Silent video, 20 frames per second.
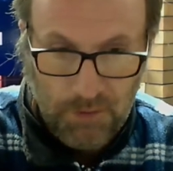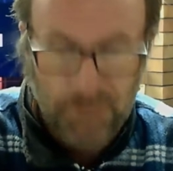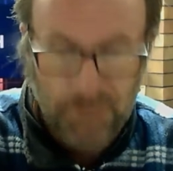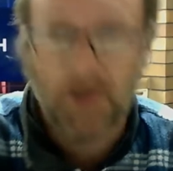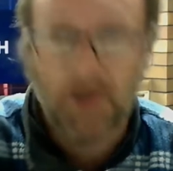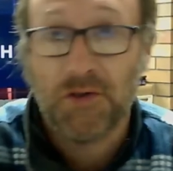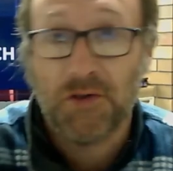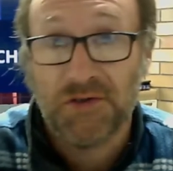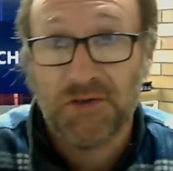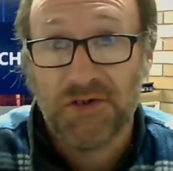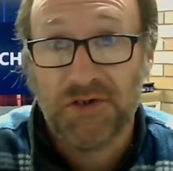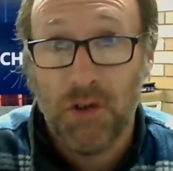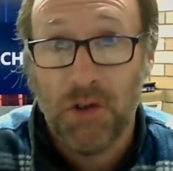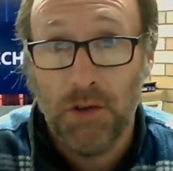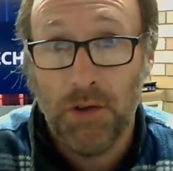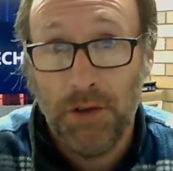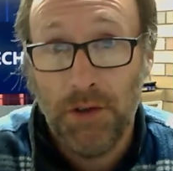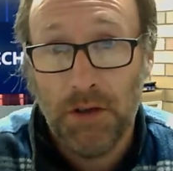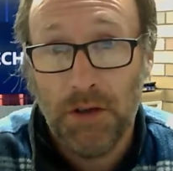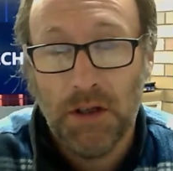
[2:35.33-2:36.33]
frozen
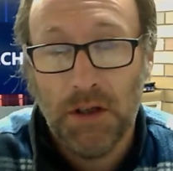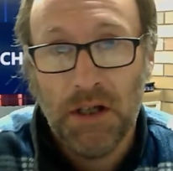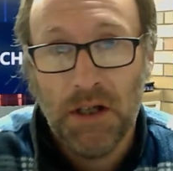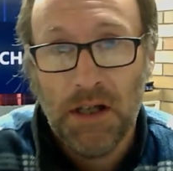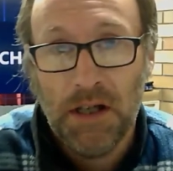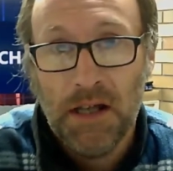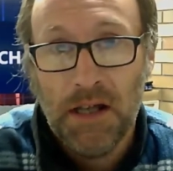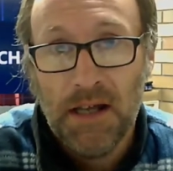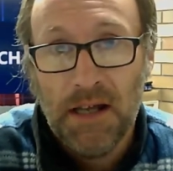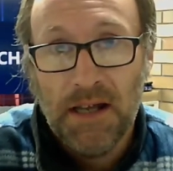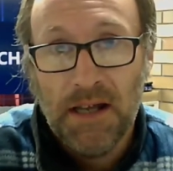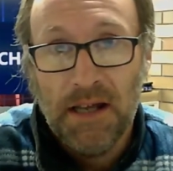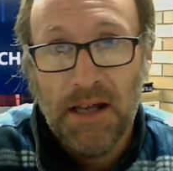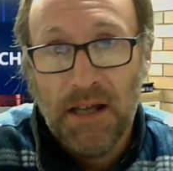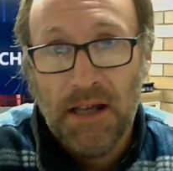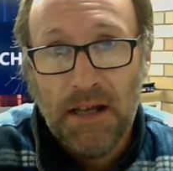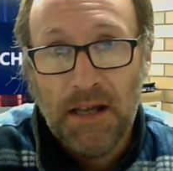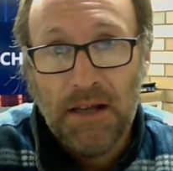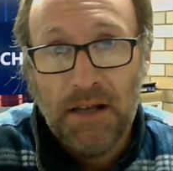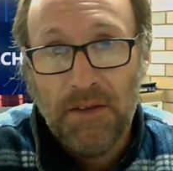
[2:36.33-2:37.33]
solid.
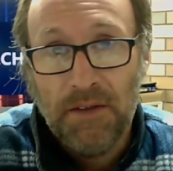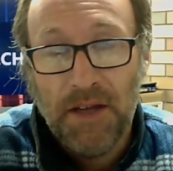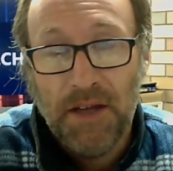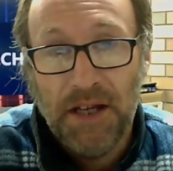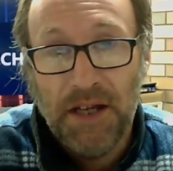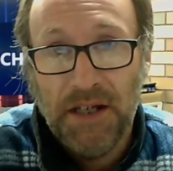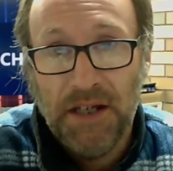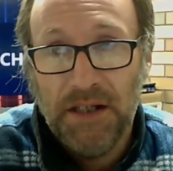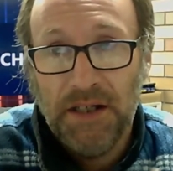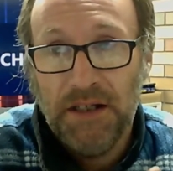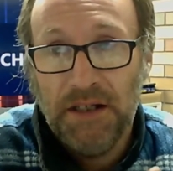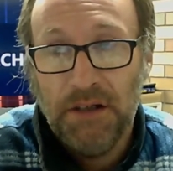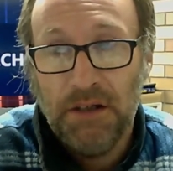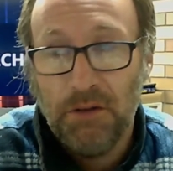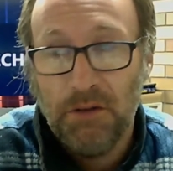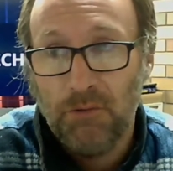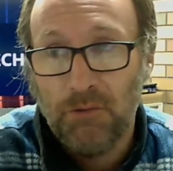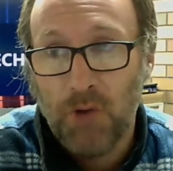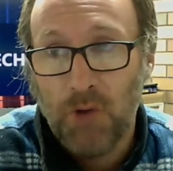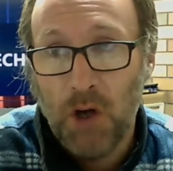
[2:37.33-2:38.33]
The
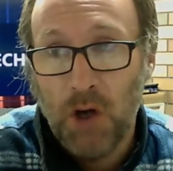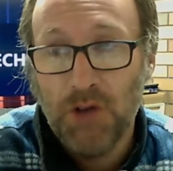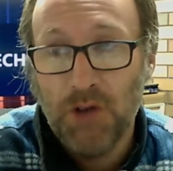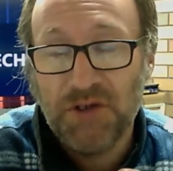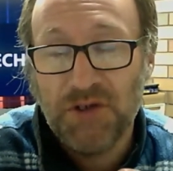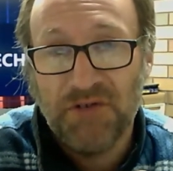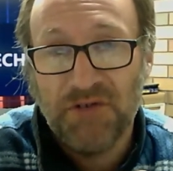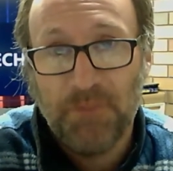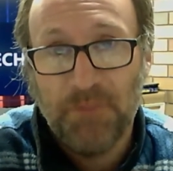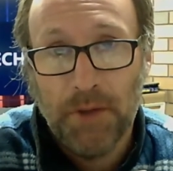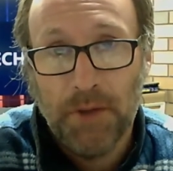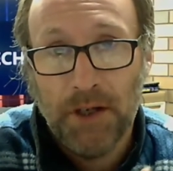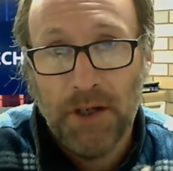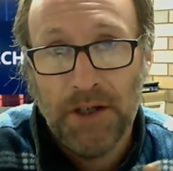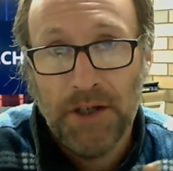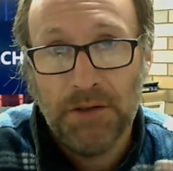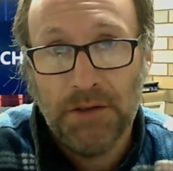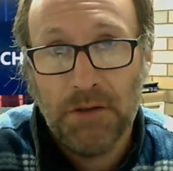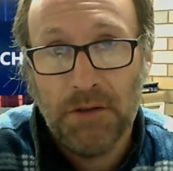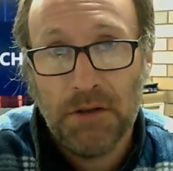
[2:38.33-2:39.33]
roads have
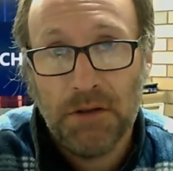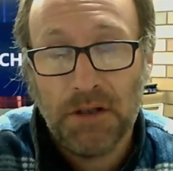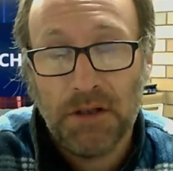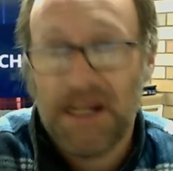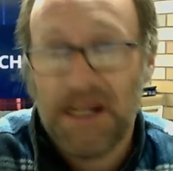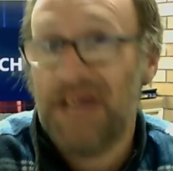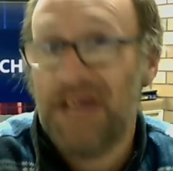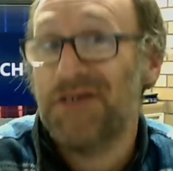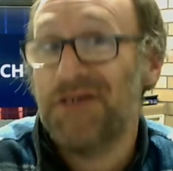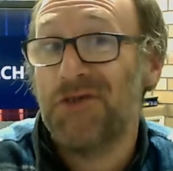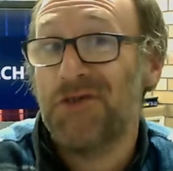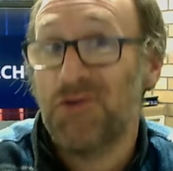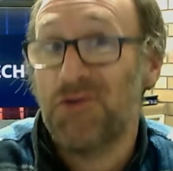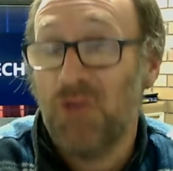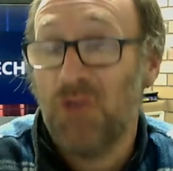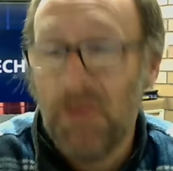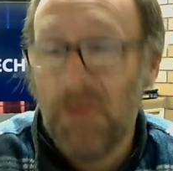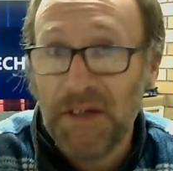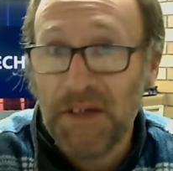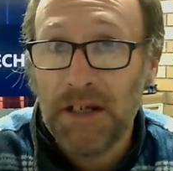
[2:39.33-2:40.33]
been
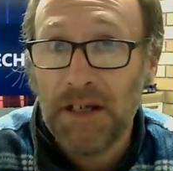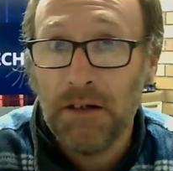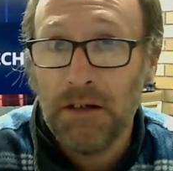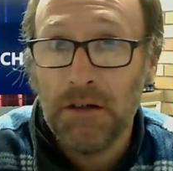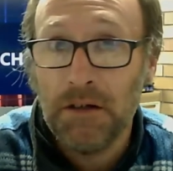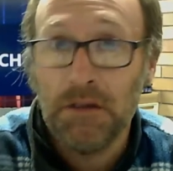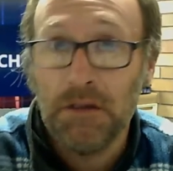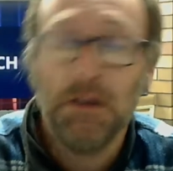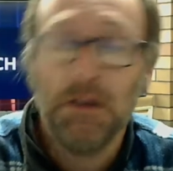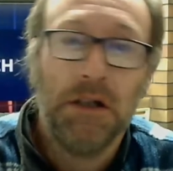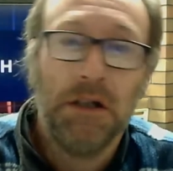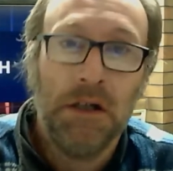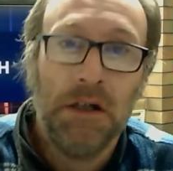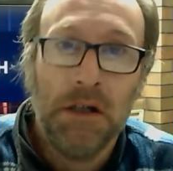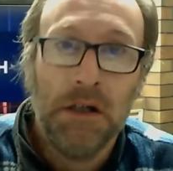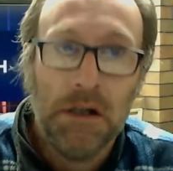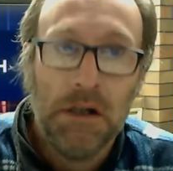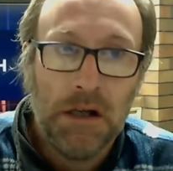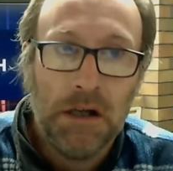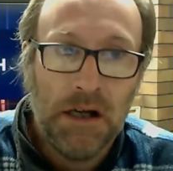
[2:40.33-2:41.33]
catastrophic,
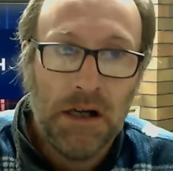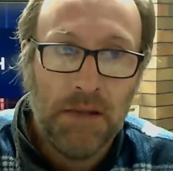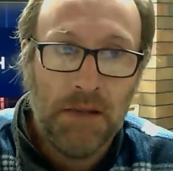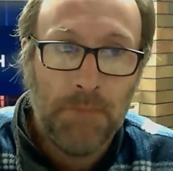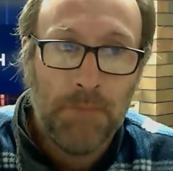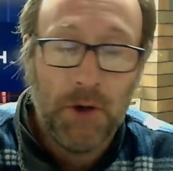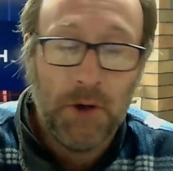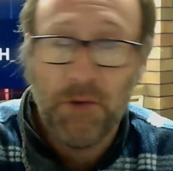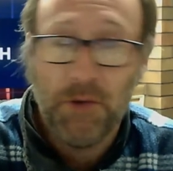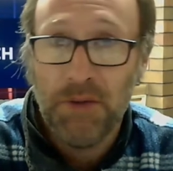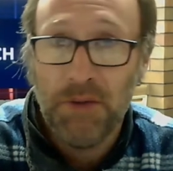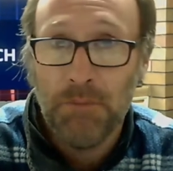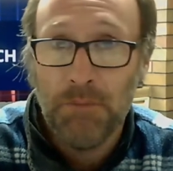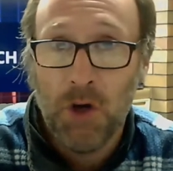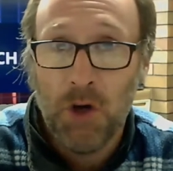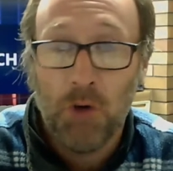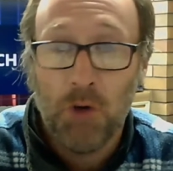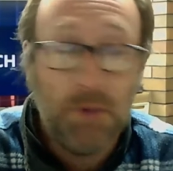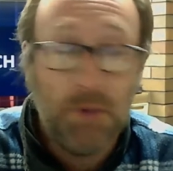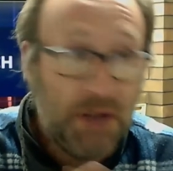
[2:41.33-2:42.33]
both in
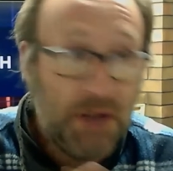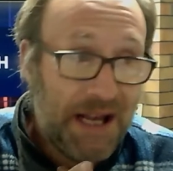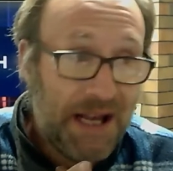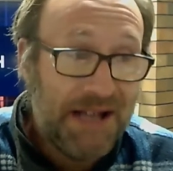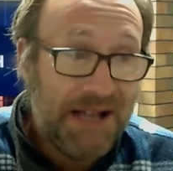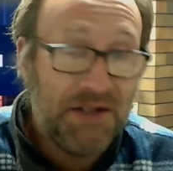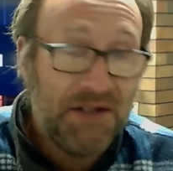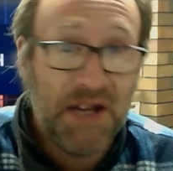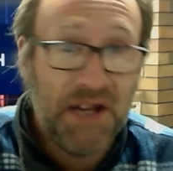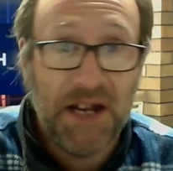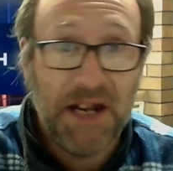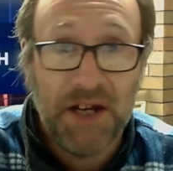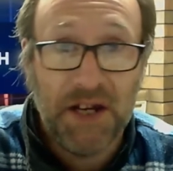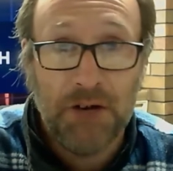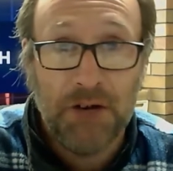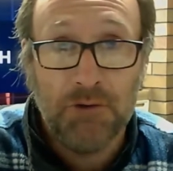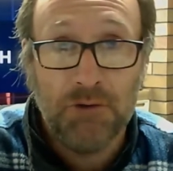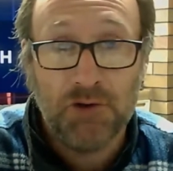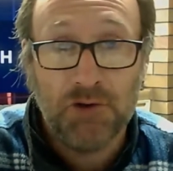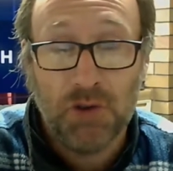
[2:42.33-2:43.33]
Melbourne and down
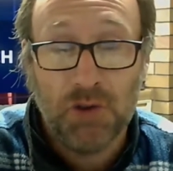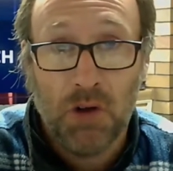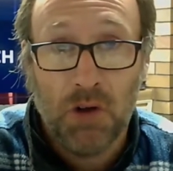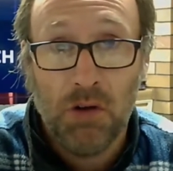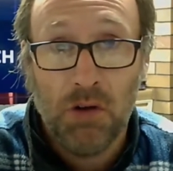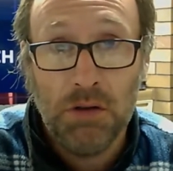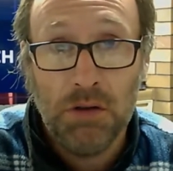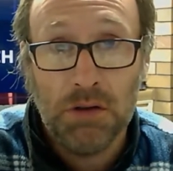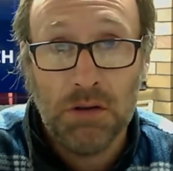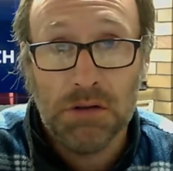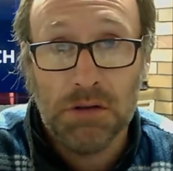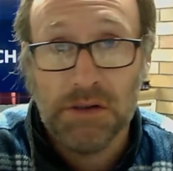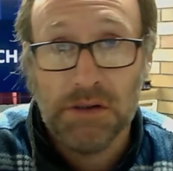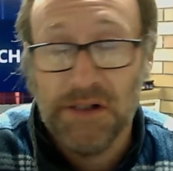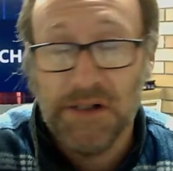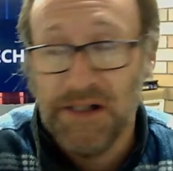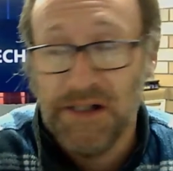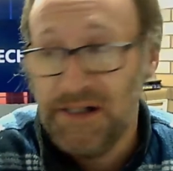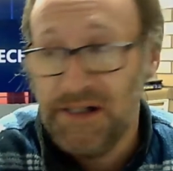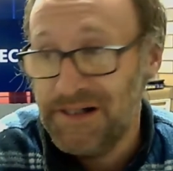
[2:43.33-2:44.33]
here in Geelong.
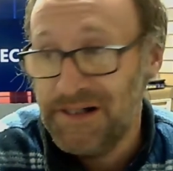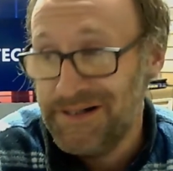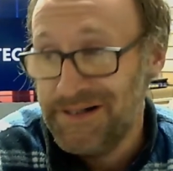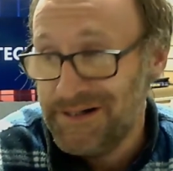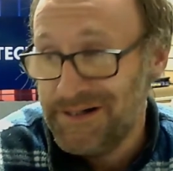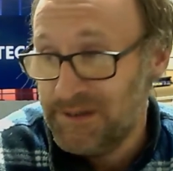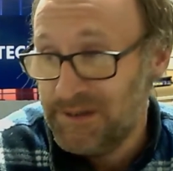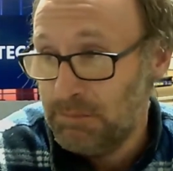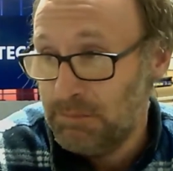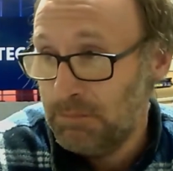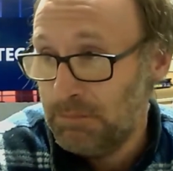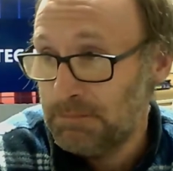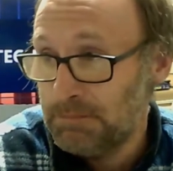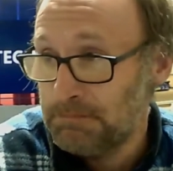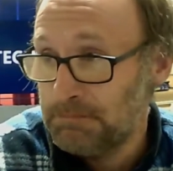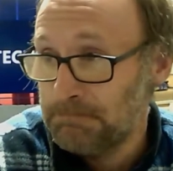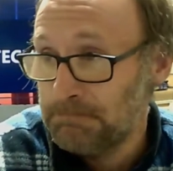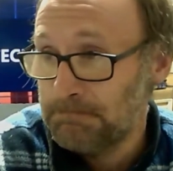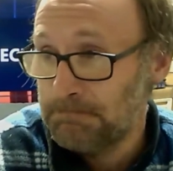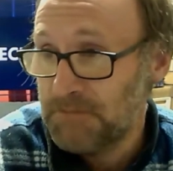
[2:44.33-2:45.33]

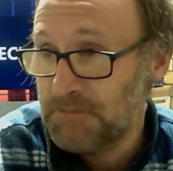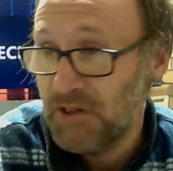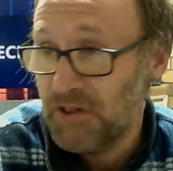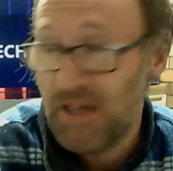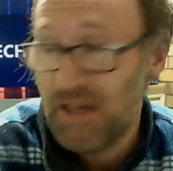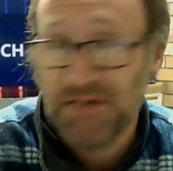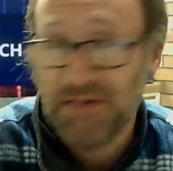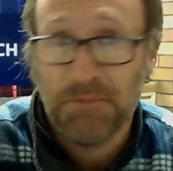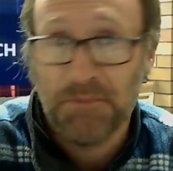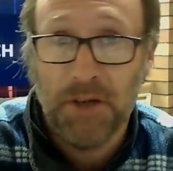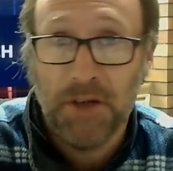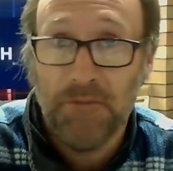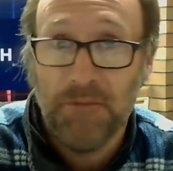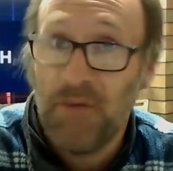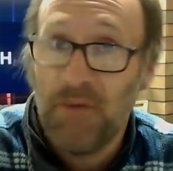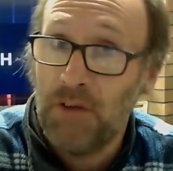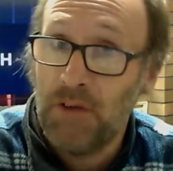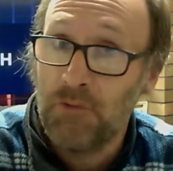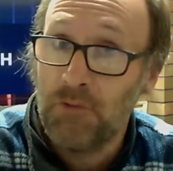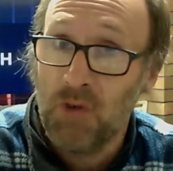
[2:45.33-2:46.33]
So it hasn't been
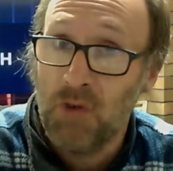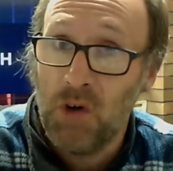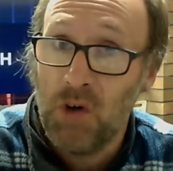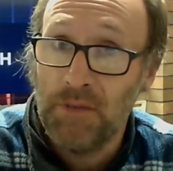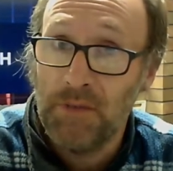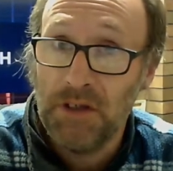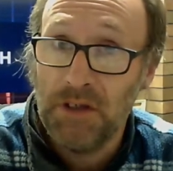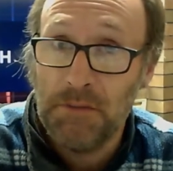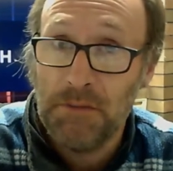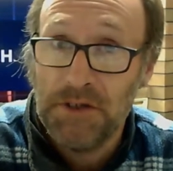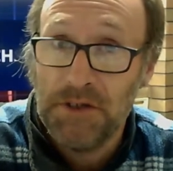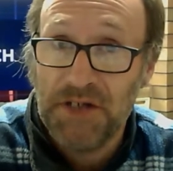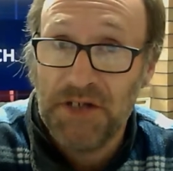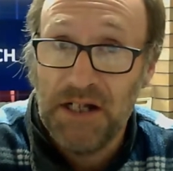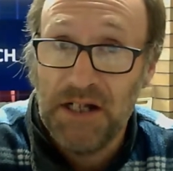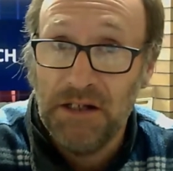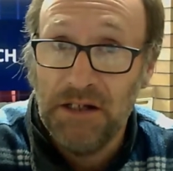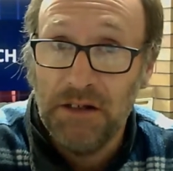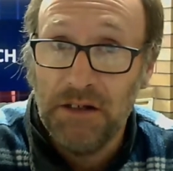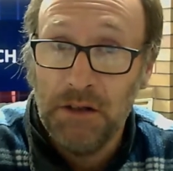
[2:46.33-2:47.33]
fun driving, let me
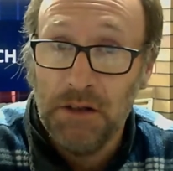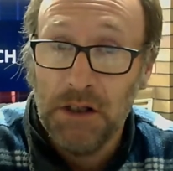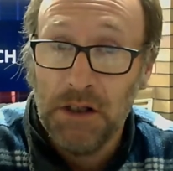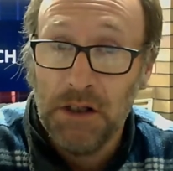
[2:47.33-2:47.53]
tell you.